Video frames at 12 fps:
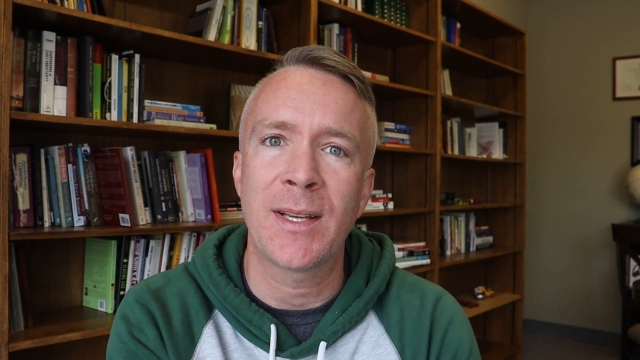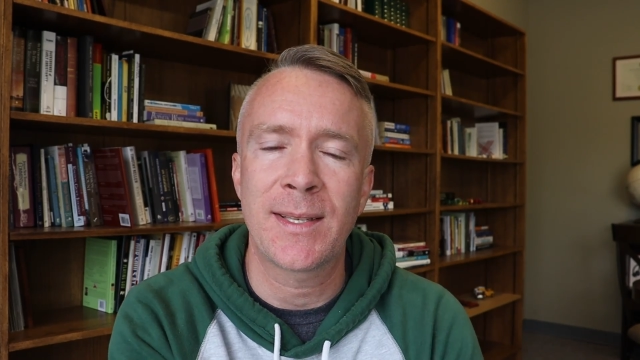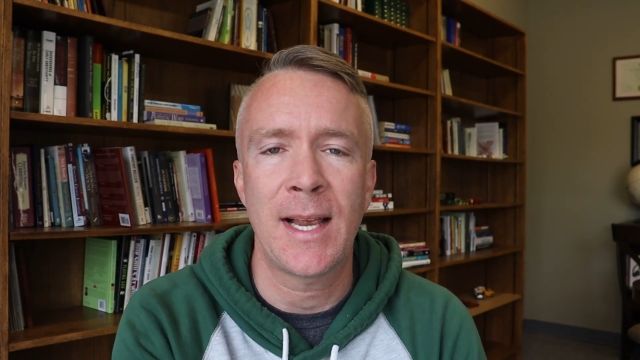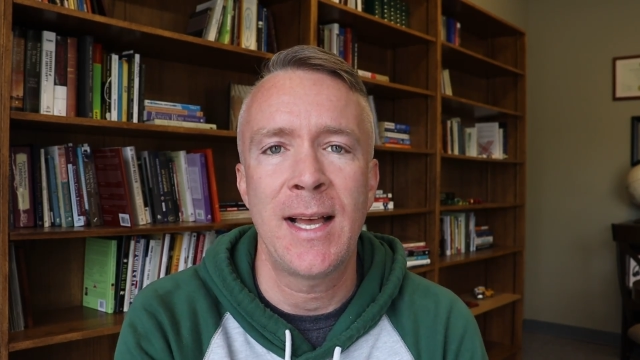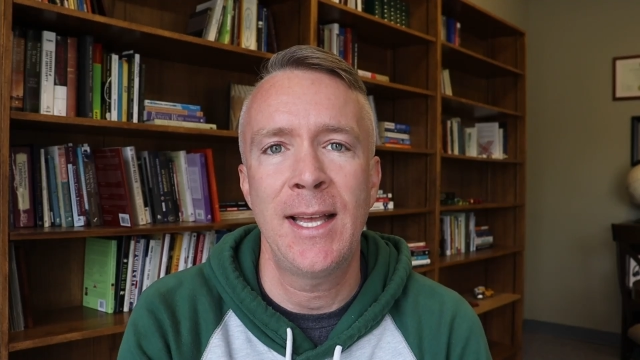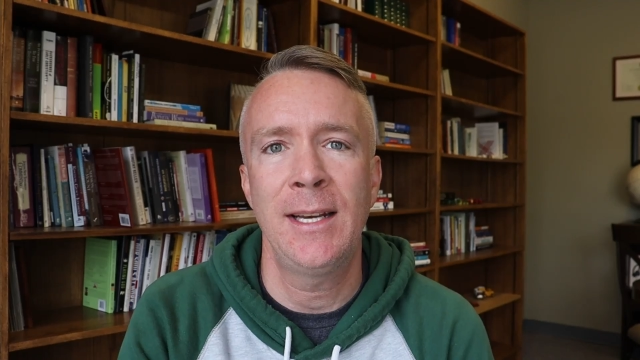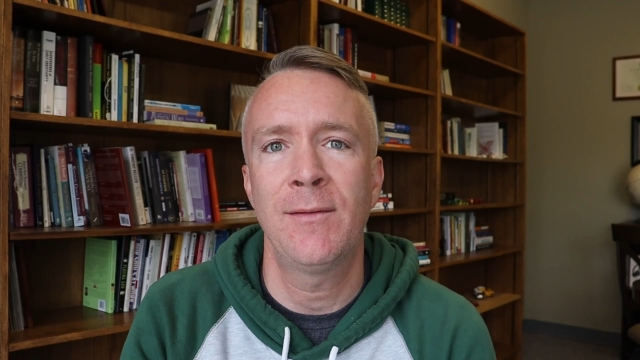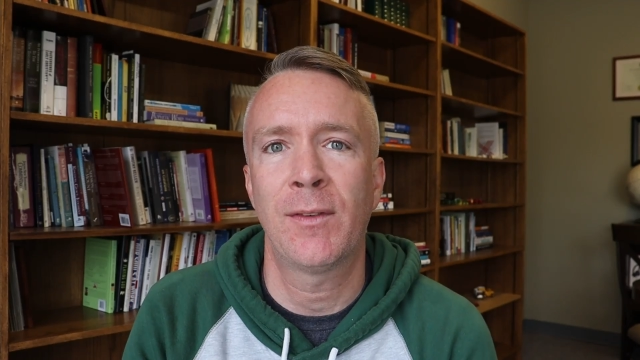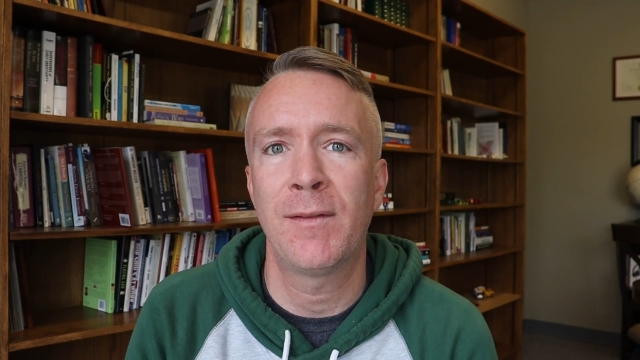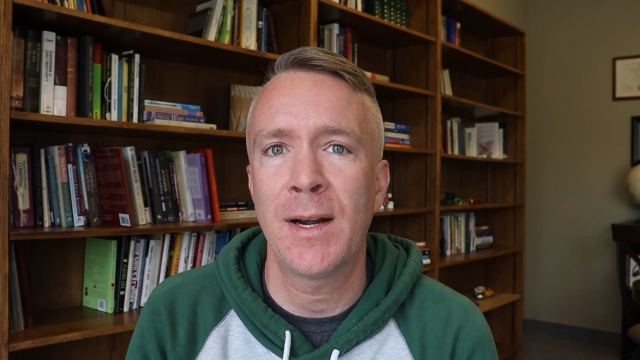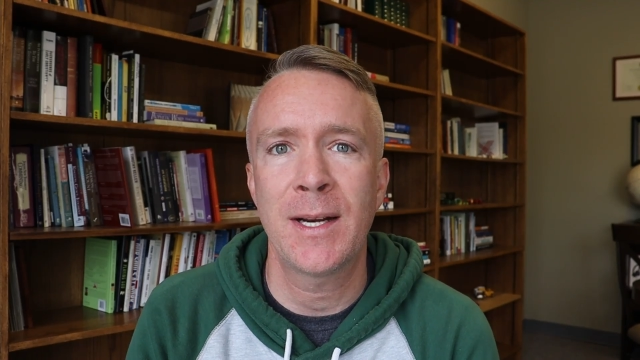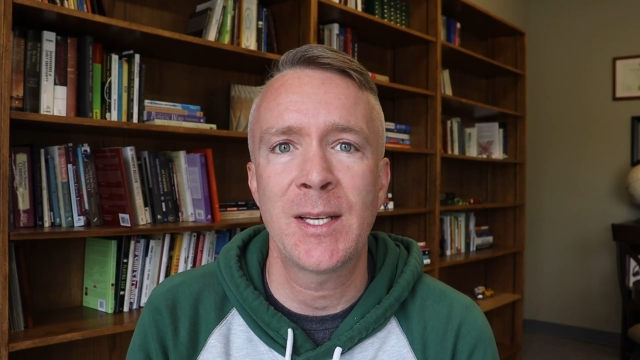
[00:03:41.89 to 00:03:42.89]
assign for
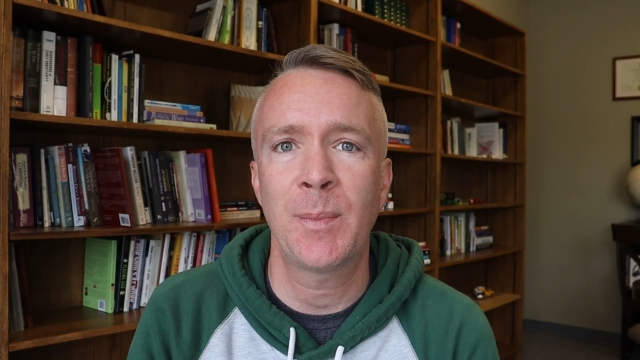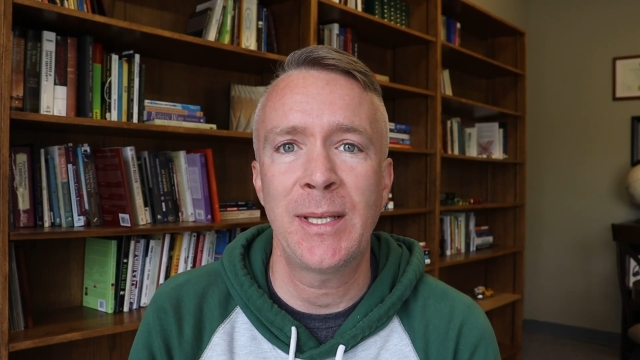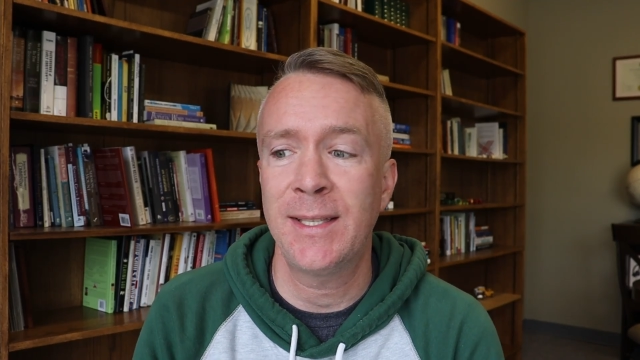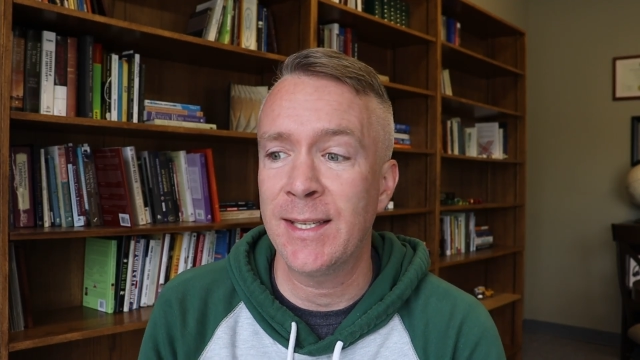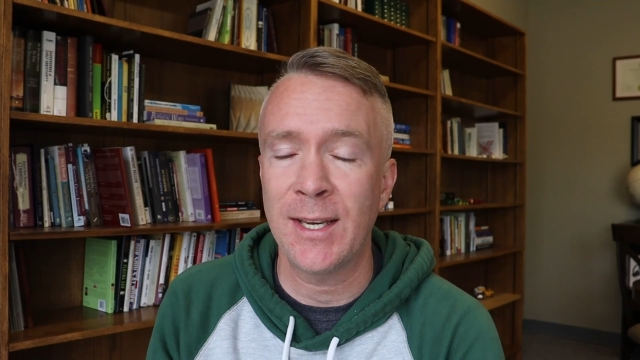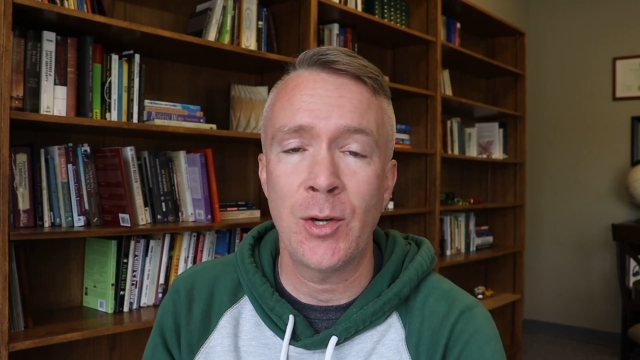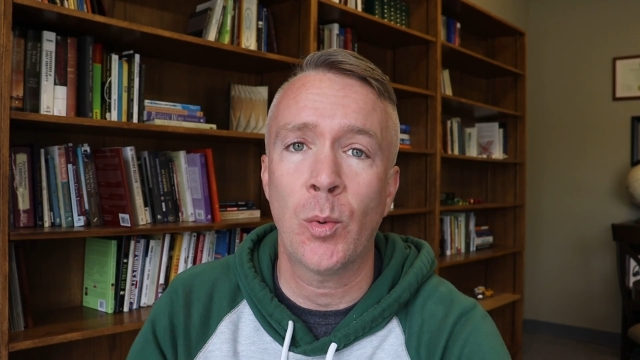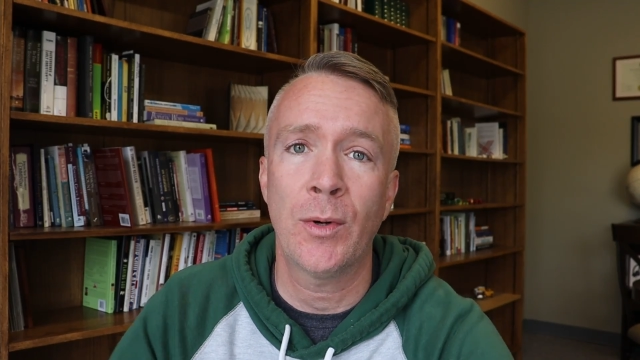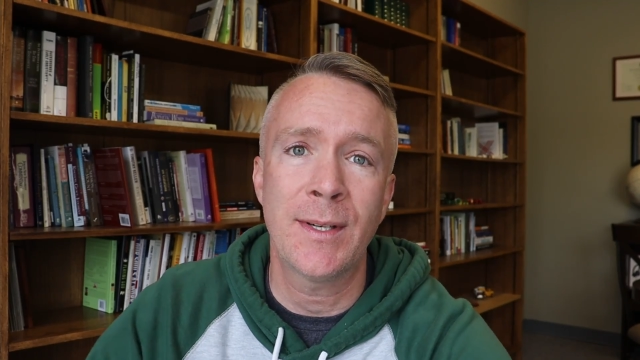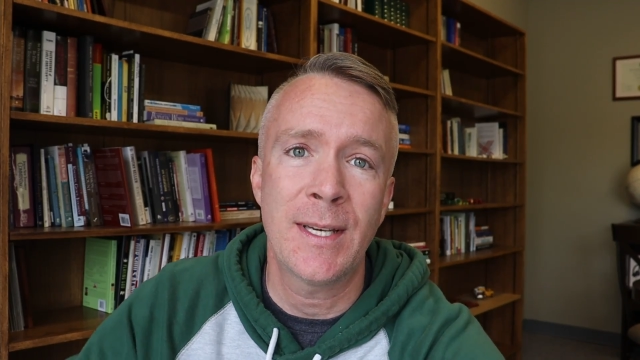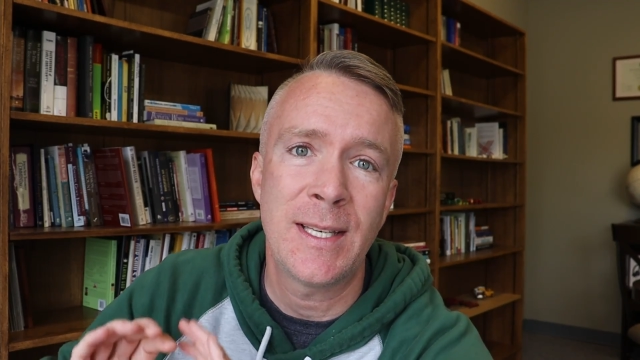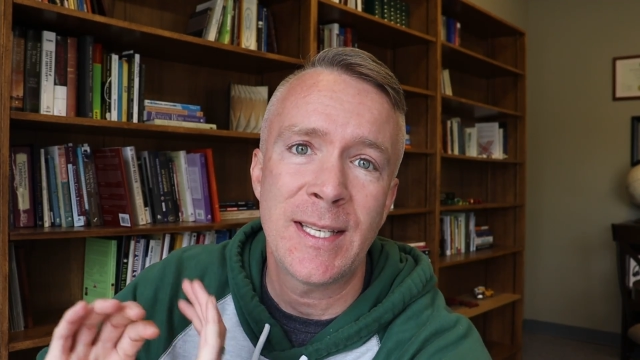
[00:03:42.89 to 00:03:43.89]
various places in
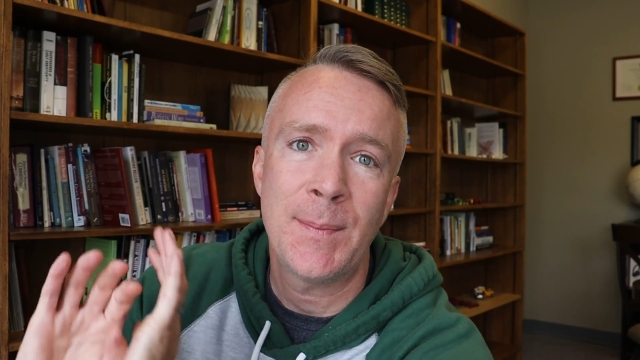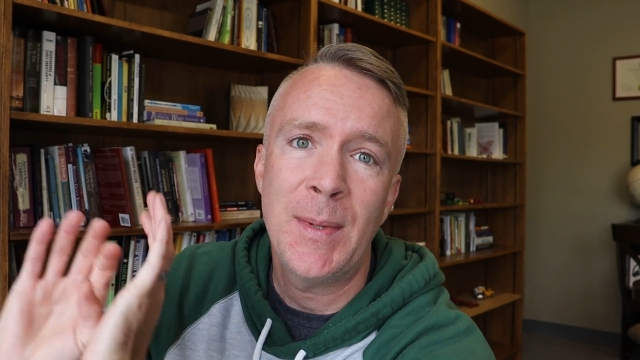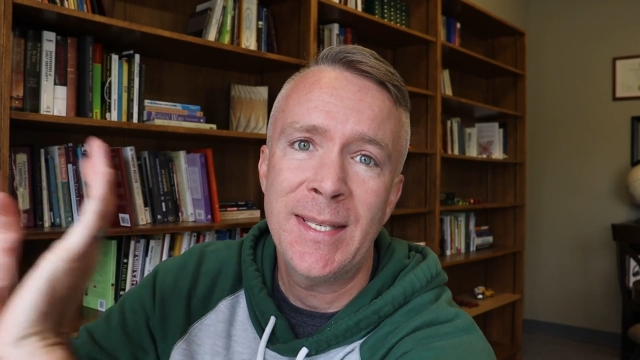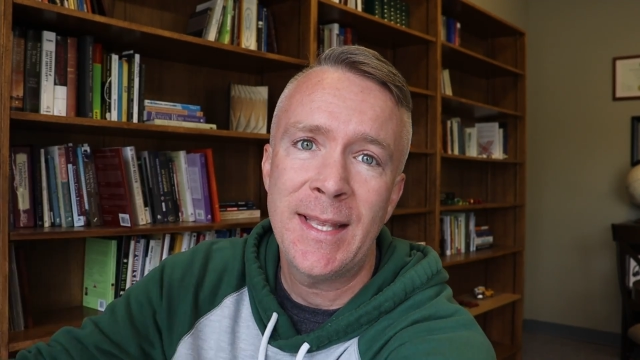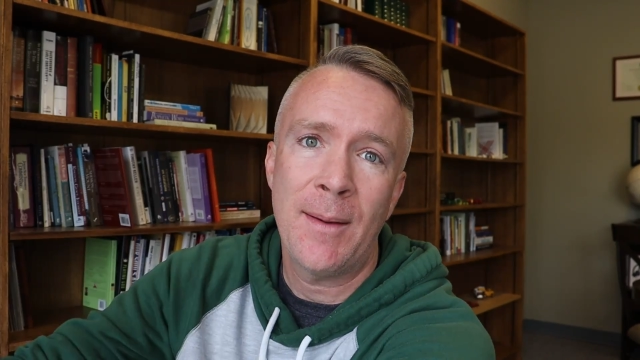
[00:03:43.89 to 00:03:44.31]
order to dismiss